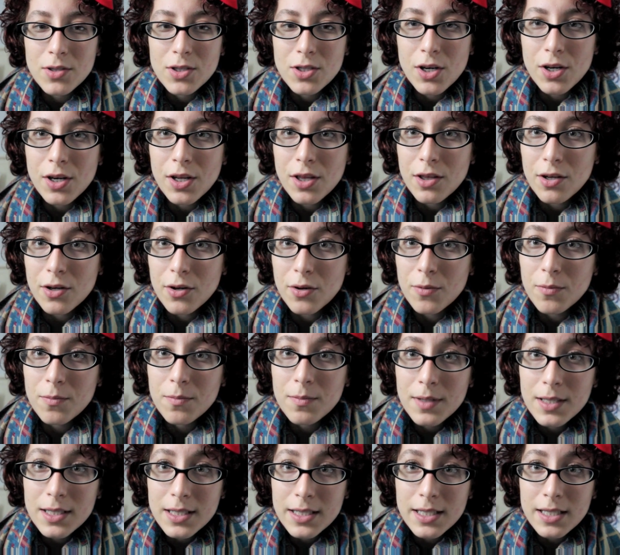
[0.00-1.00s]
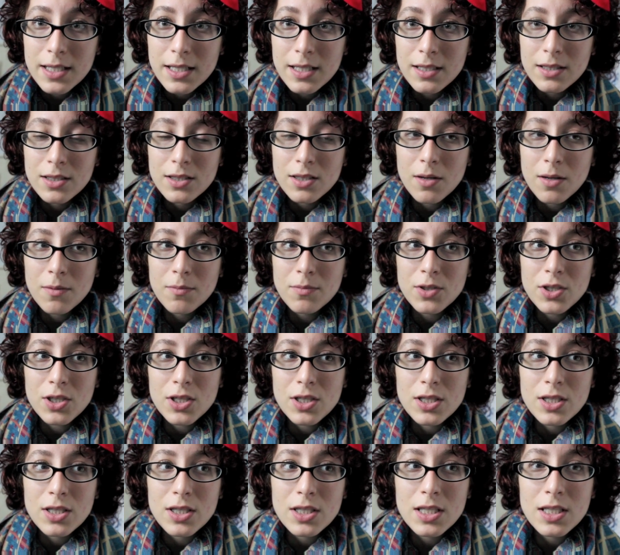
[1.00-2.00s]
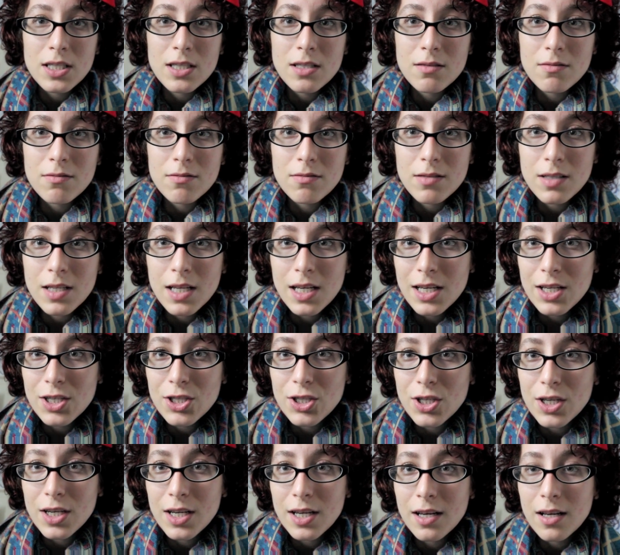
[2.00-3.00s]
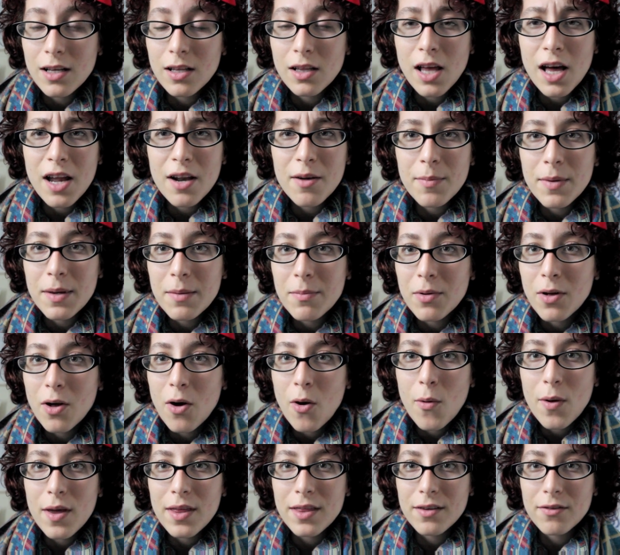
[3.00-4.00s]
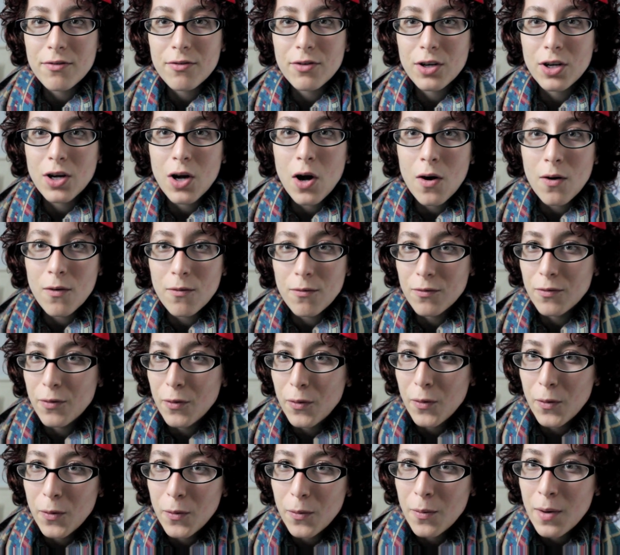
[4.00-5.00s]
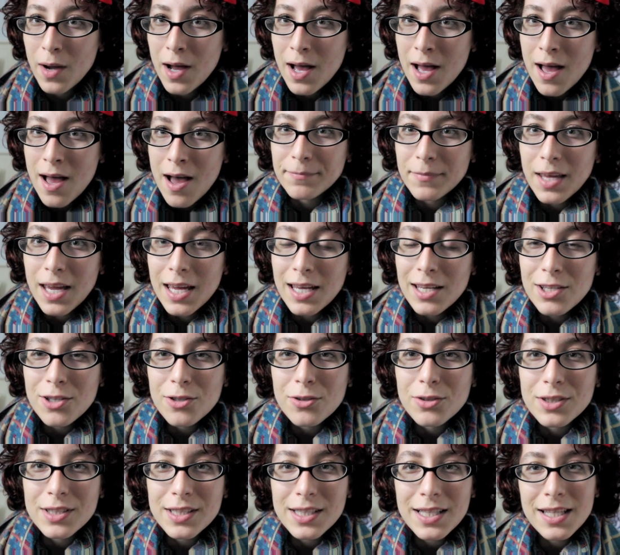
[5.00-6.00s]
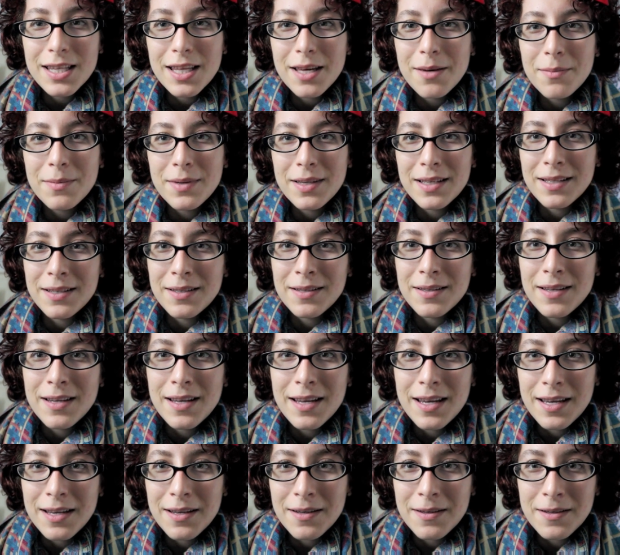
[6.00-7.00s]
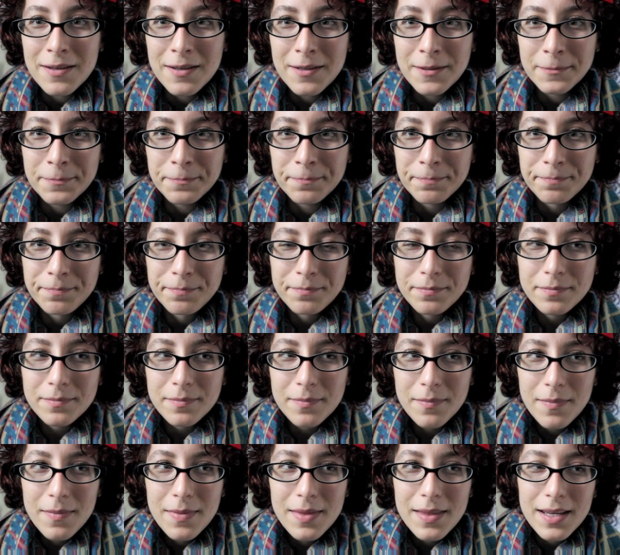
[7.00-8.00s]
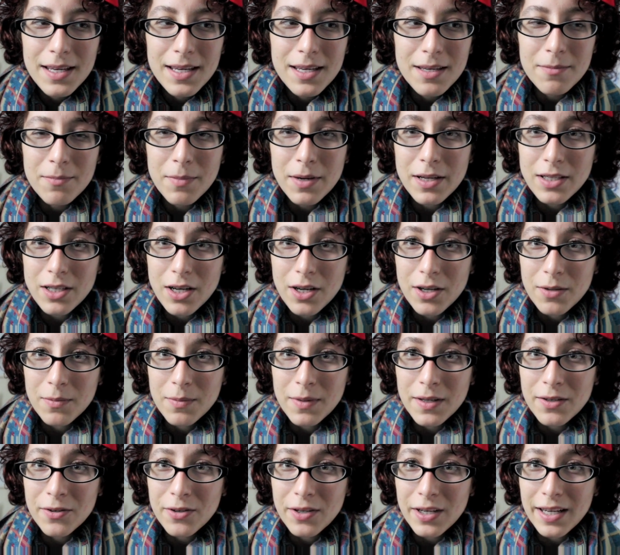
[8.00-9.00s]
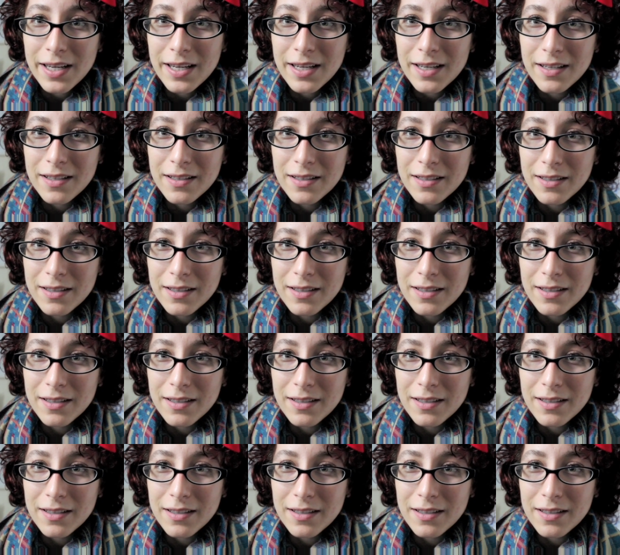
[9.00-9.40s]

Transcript: starting their own business, some just teaching, a lot of people going there for Kung Fu, and you'll see them in my documentary